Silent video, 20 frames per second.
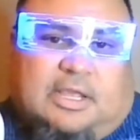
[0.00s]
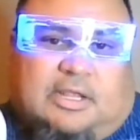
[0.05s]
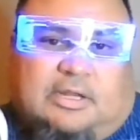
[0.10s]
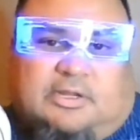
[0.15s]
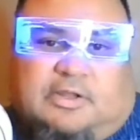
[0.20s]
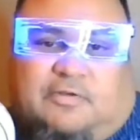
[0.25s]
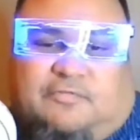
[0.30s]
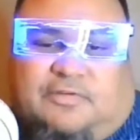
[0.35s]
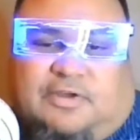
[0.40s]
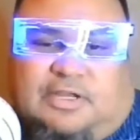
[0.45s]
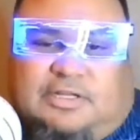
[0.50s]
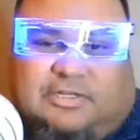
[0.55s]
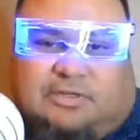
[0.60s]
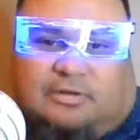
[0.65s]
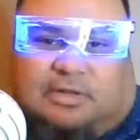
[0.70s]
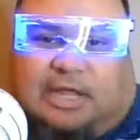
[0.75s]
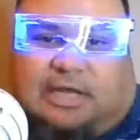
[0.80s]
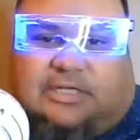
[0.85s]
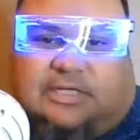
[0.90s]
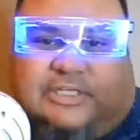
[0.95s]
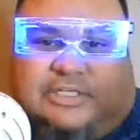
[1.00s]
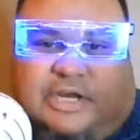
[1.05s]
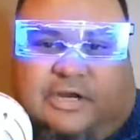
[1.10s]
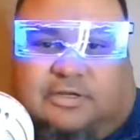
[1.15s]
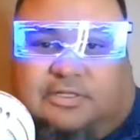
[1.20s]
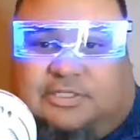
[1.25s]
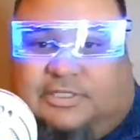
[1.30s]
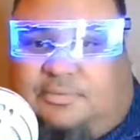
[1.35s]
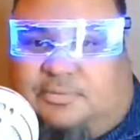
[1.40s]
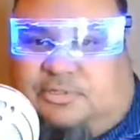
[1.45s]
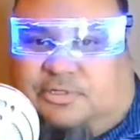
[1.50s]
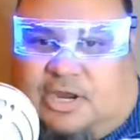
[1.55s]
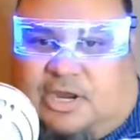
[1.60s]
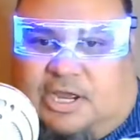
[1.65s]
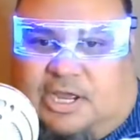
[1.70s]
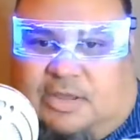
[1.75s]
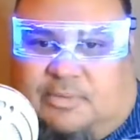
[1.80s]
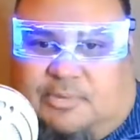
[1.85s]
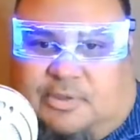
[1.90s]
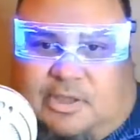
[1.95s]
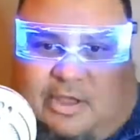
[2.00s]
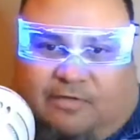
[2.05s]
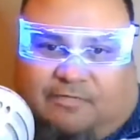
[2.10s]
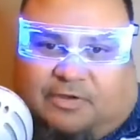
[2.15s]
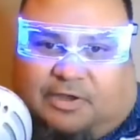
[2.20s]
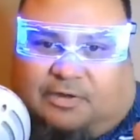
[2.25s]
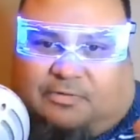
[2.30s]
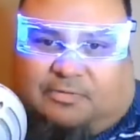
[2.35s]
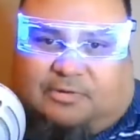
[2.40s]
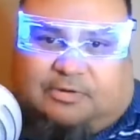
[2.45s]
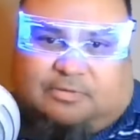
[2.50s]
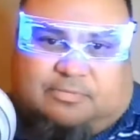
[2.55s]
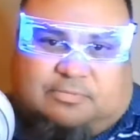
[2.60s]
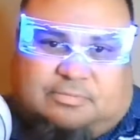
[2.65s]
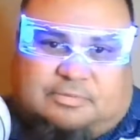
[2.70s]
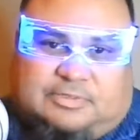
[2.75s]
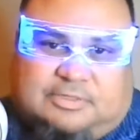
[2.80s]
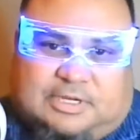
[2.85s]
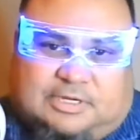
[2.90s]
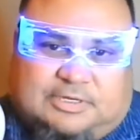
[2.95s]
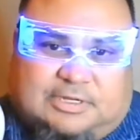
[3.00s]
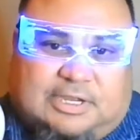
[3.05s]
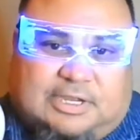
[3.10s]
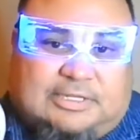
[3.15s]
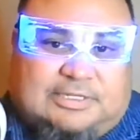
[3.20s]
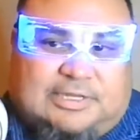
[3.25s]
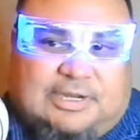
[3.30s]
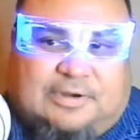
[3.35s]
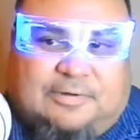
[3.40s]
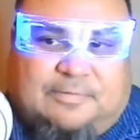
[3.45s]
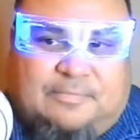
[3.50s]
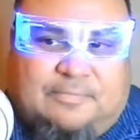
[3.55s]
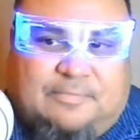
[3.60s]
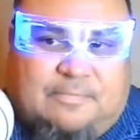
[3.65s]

Don't forget to like, share, and subscribe. Y'all have a good one. Talk to you guys later.